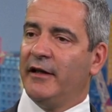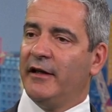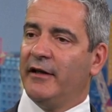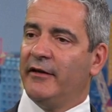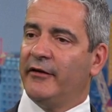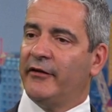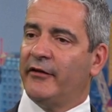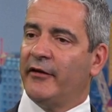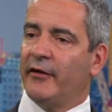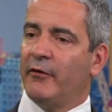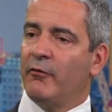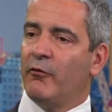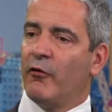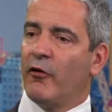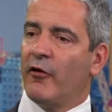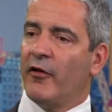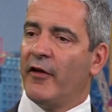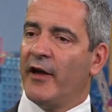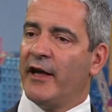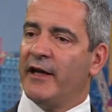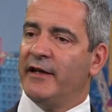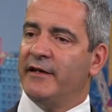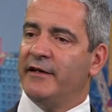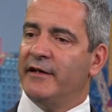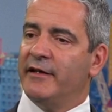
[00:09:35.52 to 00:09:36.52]
So what
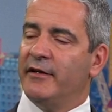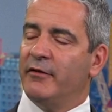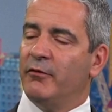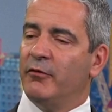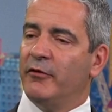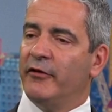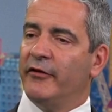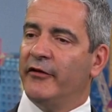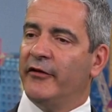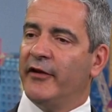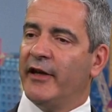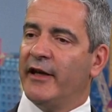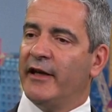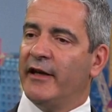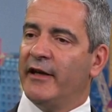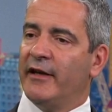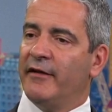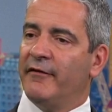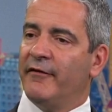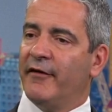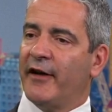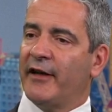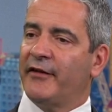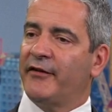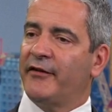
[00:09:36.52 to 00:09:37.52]
they did was they
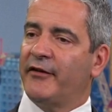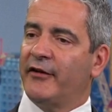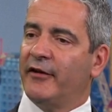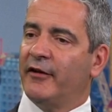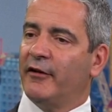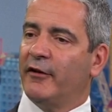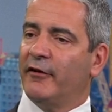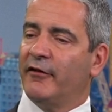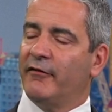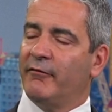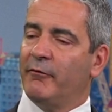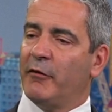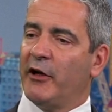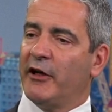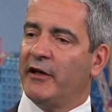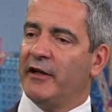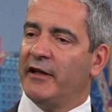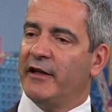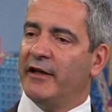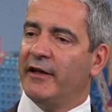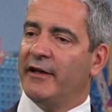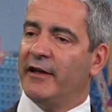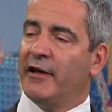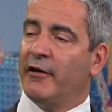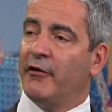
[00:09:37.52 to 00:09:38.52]
invested a lot of money
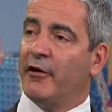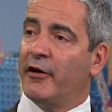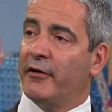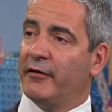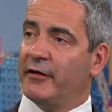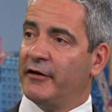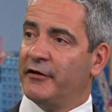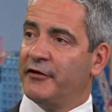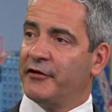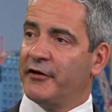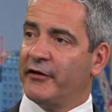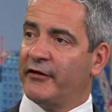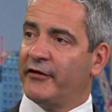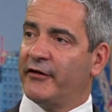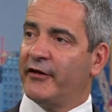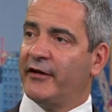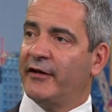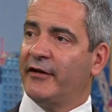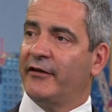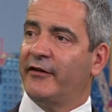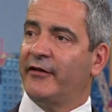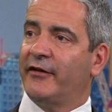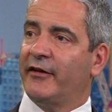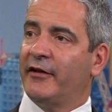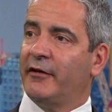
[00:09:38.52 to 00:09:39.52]
in their own
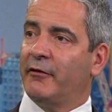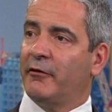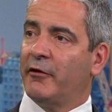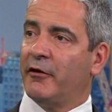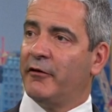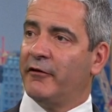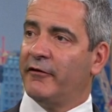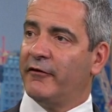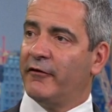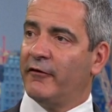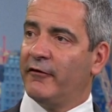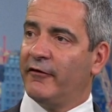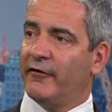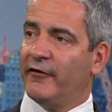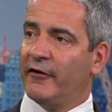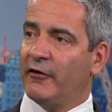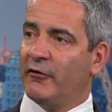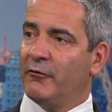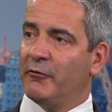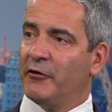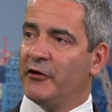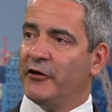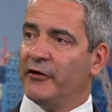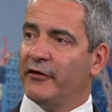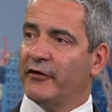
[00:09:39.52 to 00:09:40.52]
logistics and their own
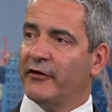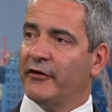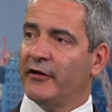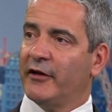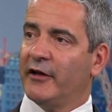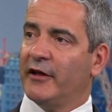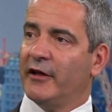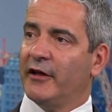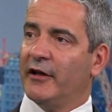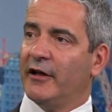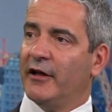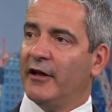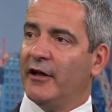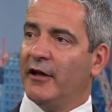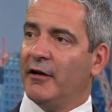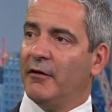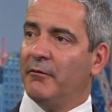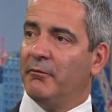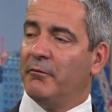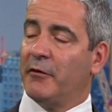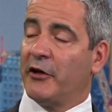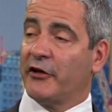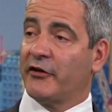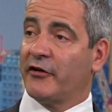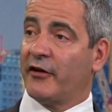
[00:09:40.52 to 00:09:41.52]
fulfillment,
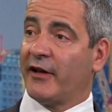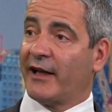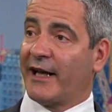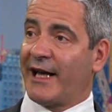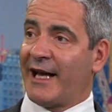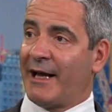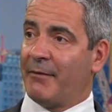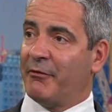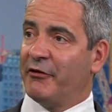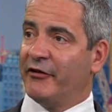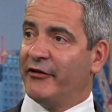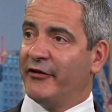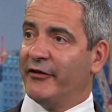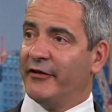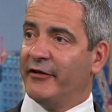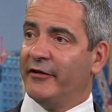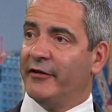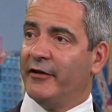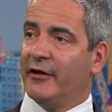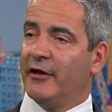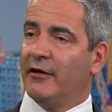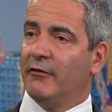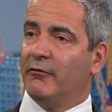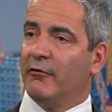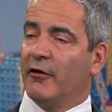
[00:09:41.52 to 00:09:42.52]
much like Amazon,
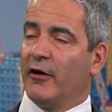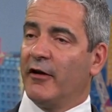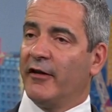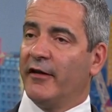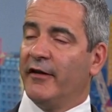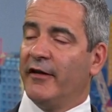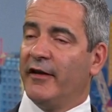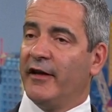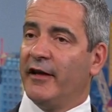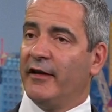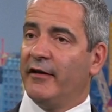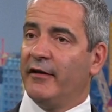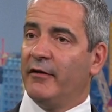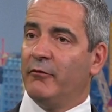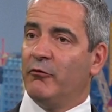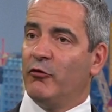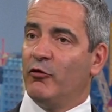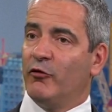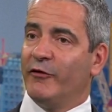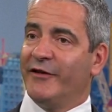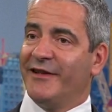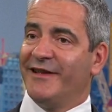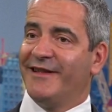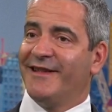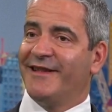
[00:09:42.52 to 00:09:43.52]
rather than a
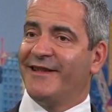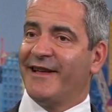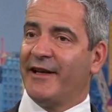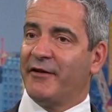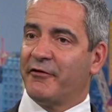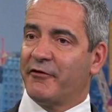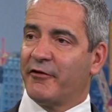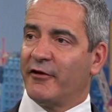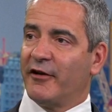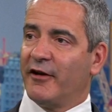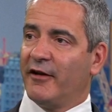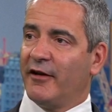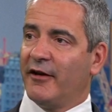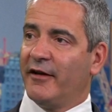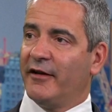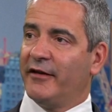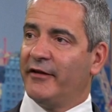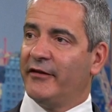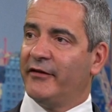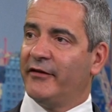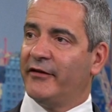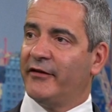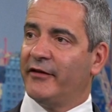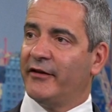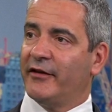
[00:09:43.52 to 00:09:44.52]
more
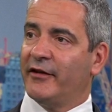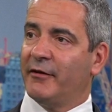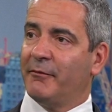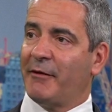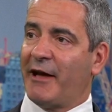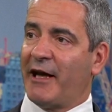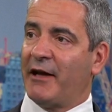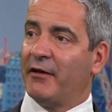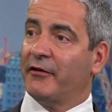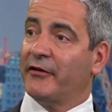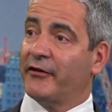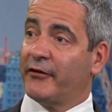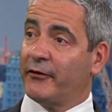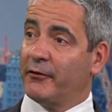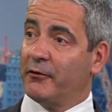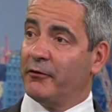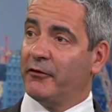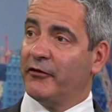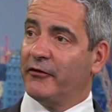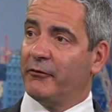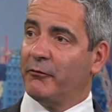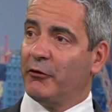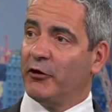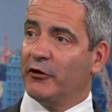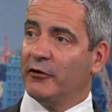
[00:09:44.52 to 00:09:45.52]
decentralized
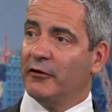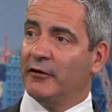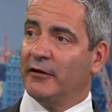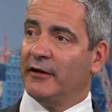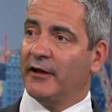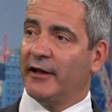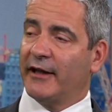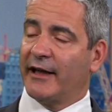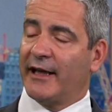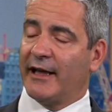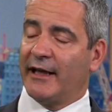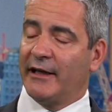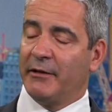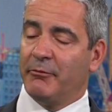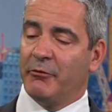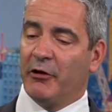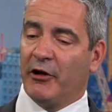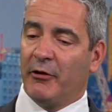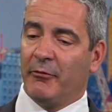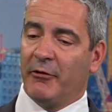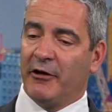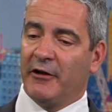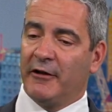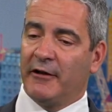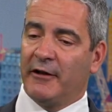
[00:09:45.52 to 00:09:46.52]
outsourced model like
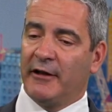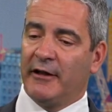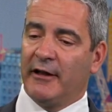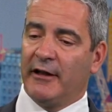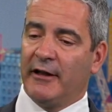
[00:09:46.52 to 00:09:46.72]
Alibaba.